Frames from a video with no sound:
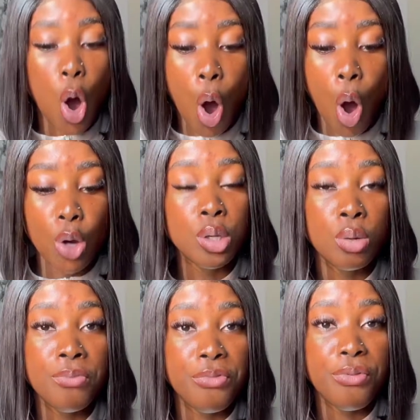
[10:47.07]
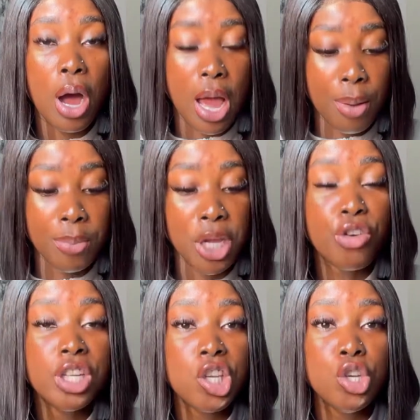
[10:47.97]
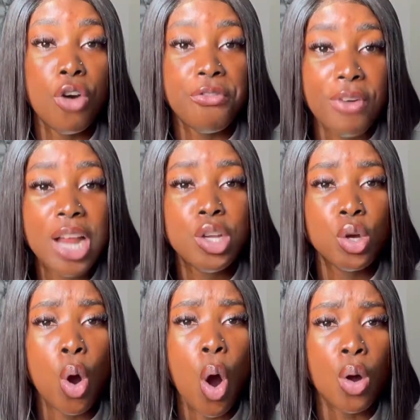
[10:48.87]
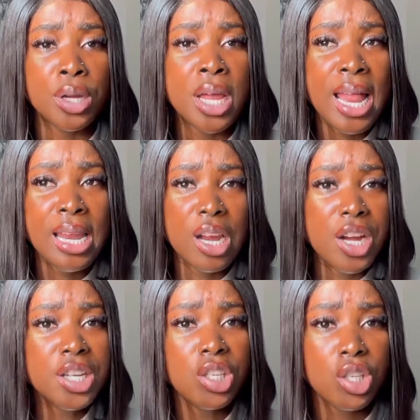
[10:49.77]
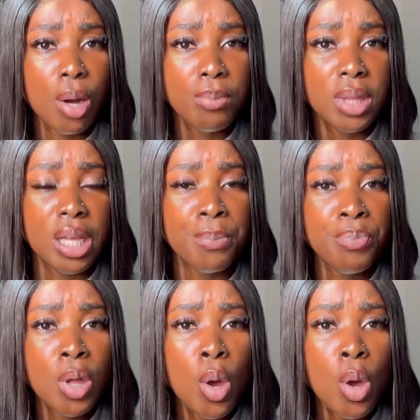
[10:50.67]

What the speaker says: on increasing your value, on learning something,